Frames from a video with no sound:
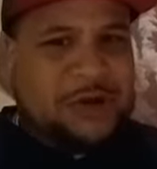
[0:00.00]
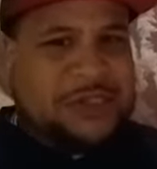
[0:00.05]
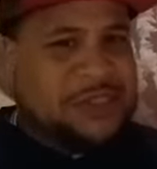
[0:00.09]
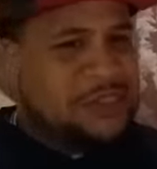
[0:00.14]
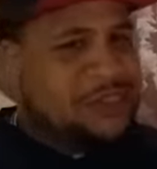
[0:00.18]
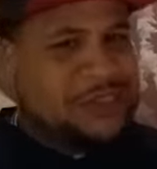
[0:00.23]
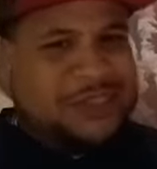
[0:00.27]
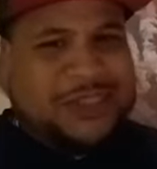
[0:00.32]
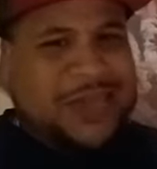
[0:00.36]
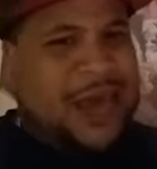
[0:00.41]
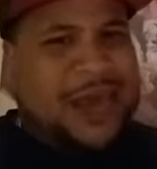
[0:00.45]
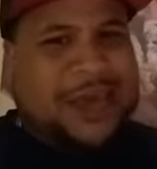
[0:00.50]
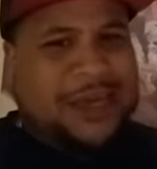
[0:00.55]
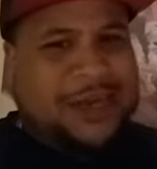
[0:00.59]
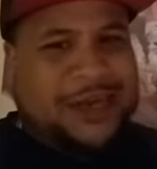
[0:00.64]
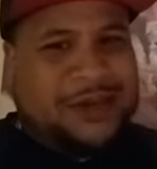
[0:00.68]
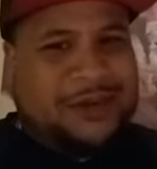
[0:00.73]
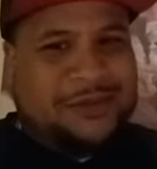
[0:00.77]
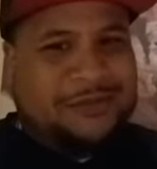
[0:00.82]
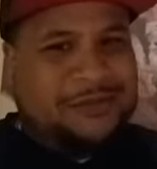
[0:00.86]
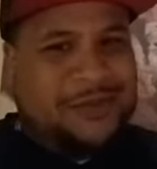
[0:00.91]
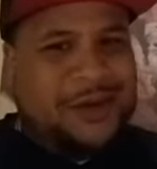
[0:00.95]

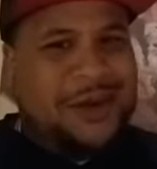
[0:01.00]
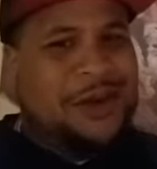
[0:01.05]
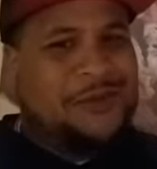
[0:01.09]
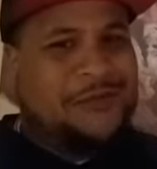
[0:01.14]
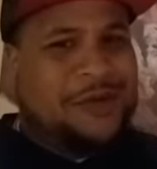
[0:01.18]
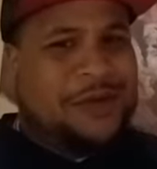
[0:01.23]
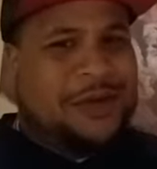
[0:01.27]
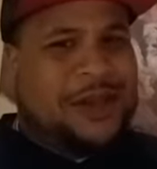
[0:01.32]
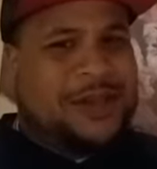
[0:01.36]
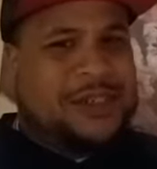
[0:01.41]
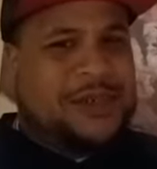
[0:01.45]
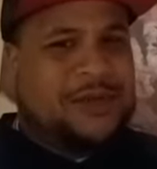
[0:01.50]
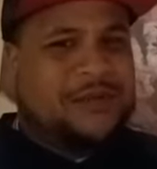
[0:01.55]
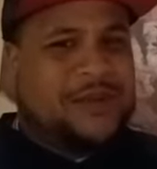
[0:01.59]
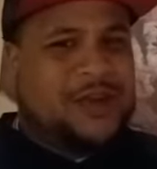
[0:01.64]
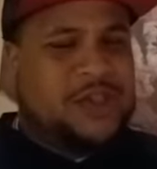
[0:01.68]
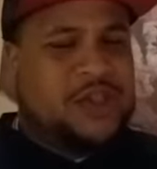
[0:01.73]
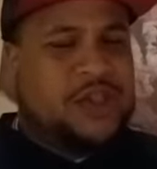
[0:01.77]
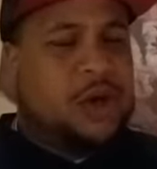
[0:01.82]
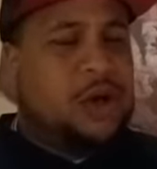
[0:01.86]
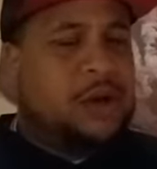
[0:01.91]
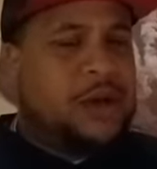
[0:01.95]
Singing Vanessa
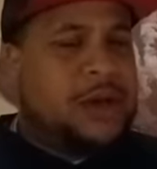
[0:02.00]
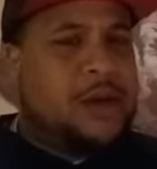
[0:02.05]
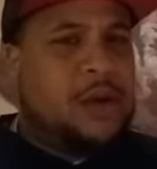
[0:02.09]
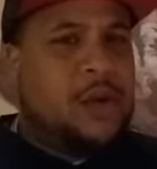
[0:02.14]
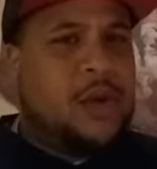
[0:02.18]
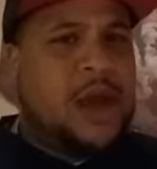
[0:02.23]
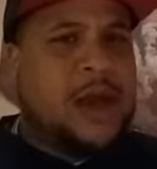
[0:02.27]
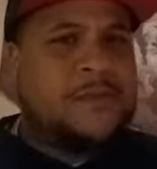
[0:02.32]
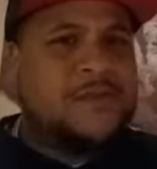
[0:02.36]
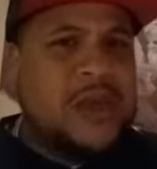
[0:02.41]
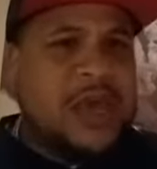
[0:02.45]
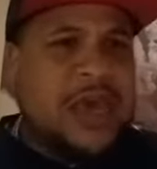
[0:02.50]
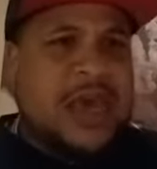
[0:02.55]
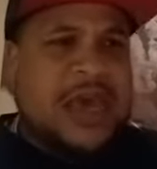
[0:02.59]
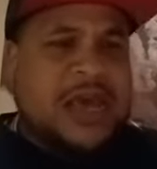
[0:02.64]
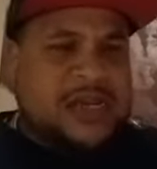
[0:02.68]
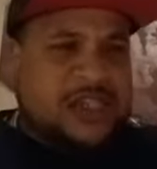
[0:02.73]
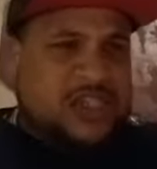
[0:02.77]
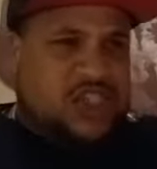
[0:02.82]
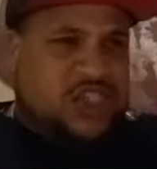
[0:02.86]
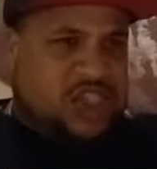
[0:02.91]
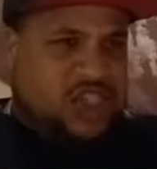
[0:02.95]
Fitzgerald. Anyway,
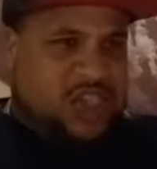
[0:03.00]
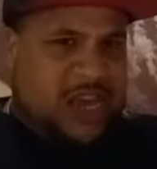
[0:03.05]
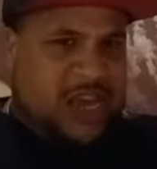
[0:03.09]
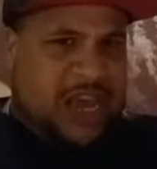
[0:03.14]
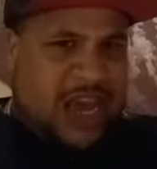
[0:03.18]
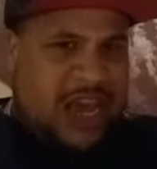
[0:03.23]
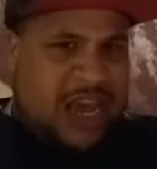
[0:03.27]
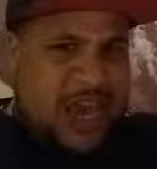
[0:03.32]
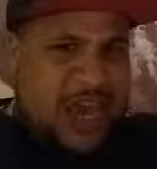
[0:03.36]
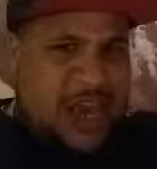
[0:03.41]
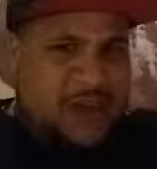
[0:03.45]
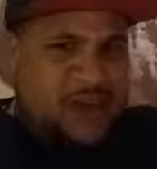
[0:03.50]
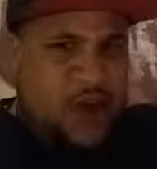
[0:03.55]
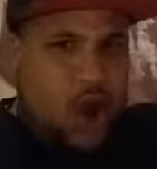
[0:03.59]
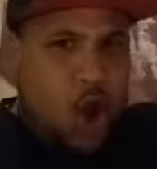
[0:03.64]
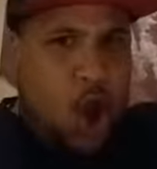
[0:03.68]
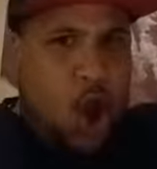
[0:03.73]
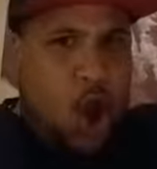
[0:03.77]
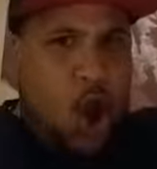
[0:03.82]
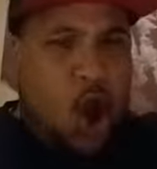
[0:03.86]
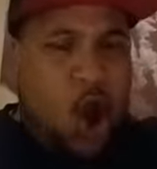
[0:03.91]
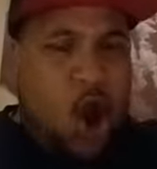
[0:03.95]
Steve
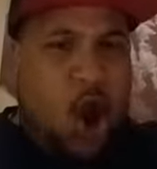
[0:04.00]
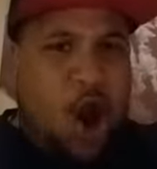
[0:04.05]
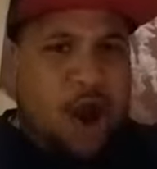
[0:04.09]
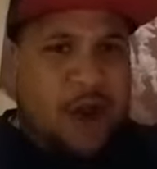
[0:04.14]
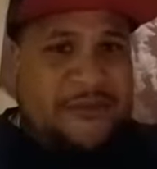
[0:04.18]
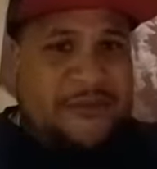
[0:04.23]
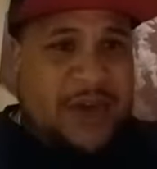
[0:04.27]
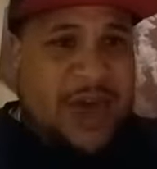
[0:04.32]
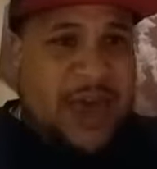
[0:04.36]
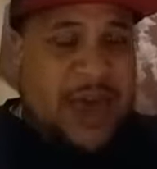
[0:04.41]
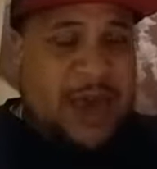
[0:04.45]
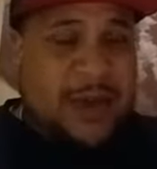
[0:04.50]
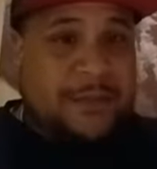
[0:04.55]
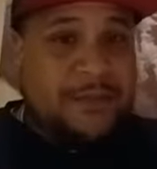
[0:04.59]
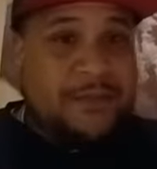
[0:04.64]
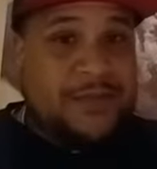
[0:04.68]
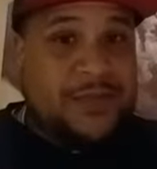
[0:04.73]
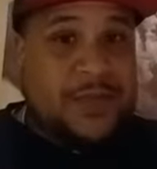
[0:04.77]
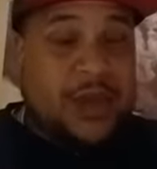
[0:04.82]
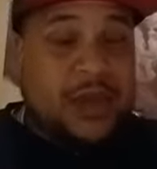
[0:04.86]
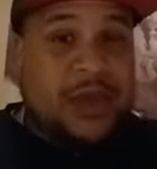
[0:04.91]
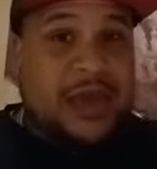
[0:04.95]
Harvey
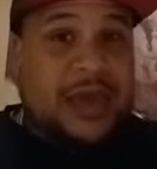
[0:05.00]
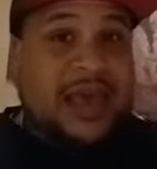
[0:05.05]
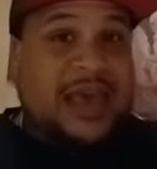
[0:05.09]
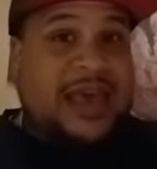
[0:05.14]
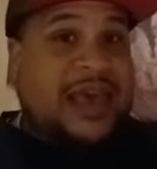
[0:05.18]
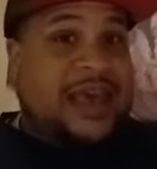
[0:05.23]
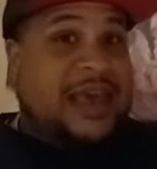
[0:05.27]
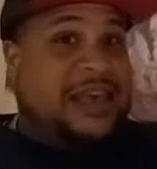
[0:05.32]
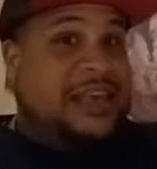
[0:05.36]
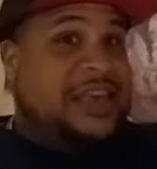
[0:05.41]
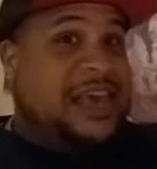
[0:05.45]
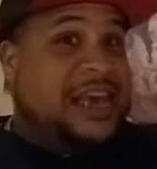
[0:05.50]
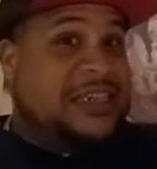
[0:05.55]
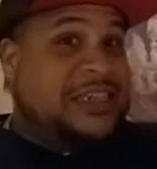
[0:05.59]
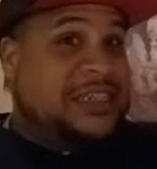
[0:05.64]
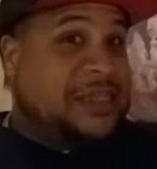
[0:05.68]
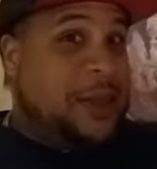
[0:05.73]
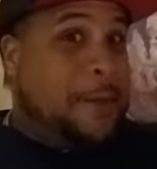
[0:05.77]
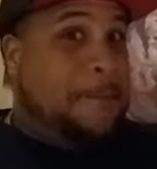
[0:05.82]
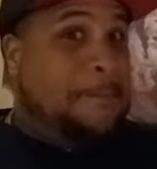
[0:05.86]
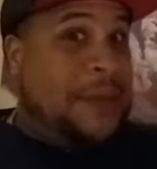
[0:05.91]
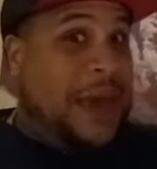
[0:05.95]
gets
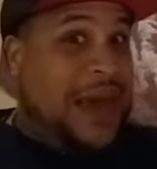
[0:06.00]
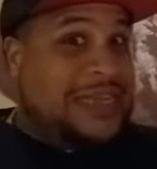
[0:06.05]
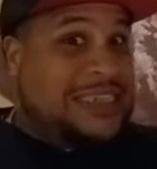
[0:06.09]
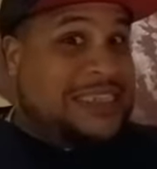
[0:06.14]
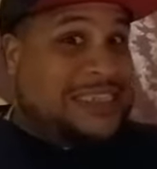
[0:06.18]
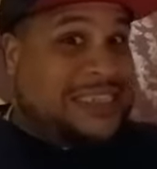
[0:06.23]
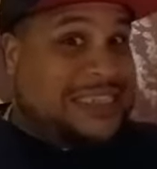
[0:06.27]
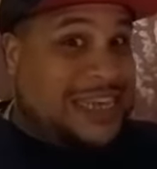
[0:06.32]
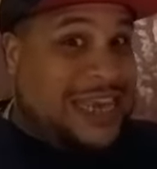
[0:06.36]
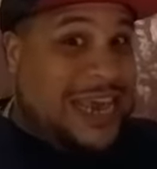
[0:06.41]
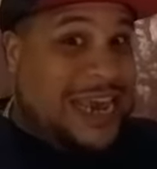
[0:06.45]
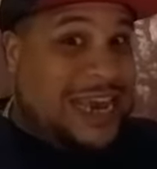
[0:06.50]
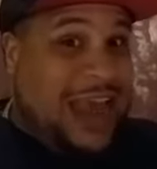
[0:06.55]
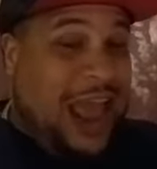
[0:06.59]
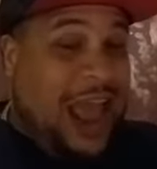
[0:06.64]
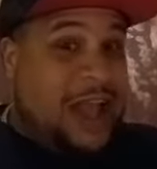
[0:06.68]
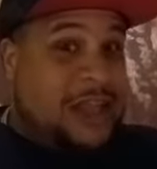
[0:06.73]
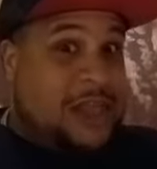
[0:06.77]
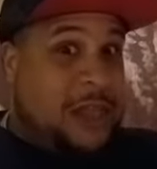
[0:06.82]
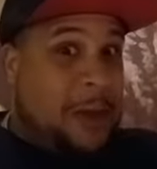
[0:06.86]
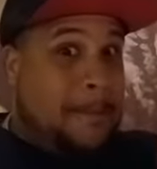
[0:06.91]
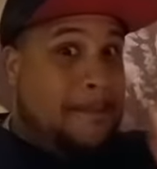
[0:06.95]
the best seat
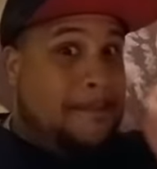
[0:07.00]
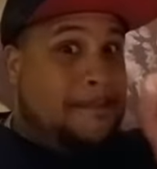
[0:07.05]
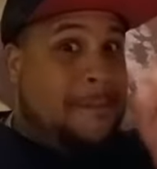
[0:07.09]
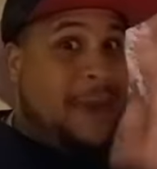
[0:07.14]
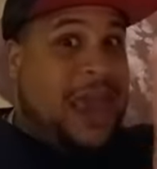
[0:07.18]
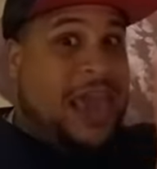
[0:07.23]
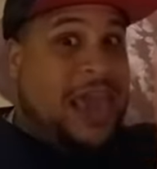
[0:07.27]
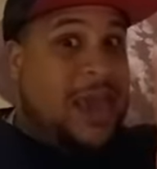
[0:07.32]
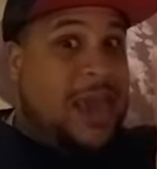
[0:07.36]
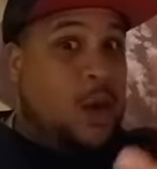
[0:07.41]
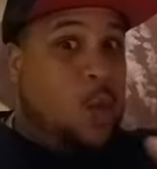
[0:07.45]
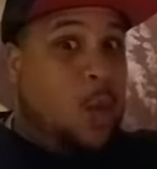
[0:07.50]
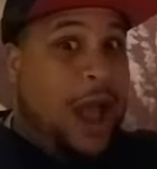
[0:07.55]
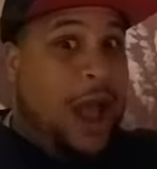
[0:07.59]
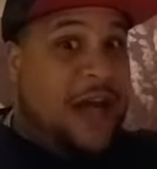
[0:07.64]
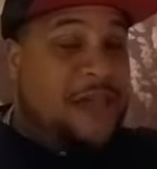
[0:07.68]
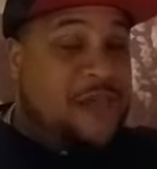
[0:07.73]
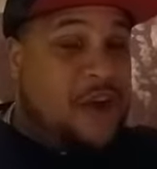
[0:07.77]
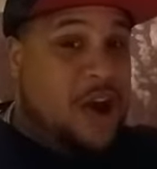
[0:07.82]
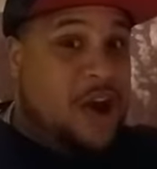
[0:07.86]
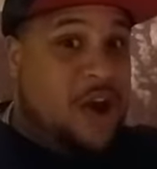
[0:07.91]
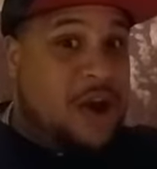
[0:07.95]
at the
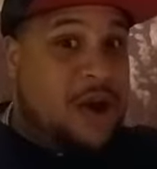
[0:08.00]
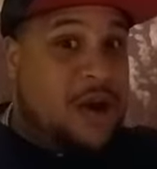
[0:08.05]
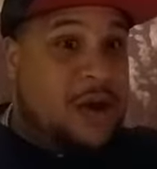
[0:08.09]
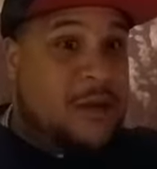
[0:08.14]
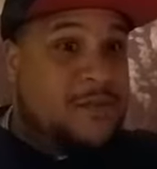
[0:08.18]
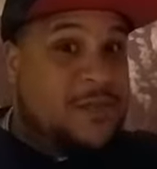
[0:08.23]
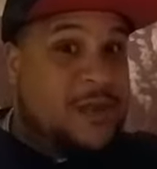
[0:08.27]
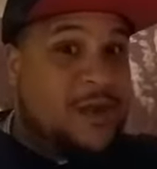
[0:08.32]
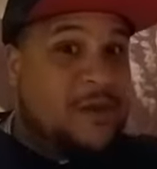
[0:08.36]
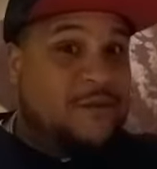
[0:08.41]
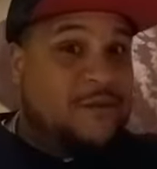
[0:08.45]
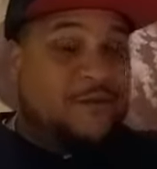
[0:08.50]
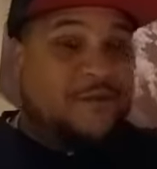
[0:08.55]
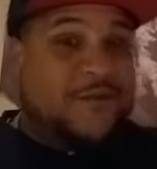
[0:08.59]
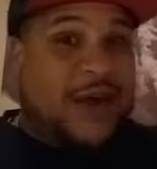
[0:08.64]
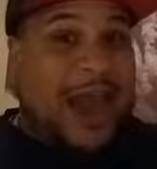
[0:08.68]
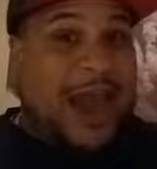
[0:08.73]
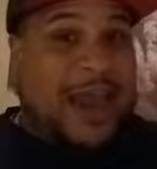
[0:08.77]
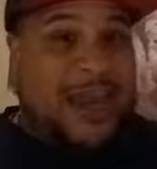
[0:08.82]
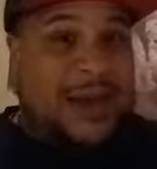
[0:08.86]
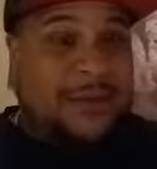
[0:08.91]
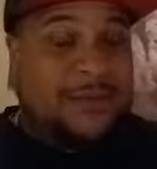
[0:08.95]
Mayweather
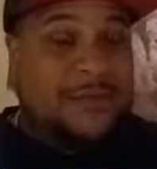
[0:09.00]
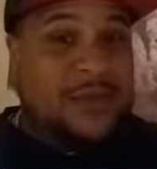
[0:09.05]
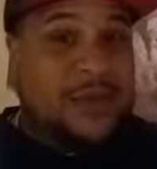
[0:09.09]
fight.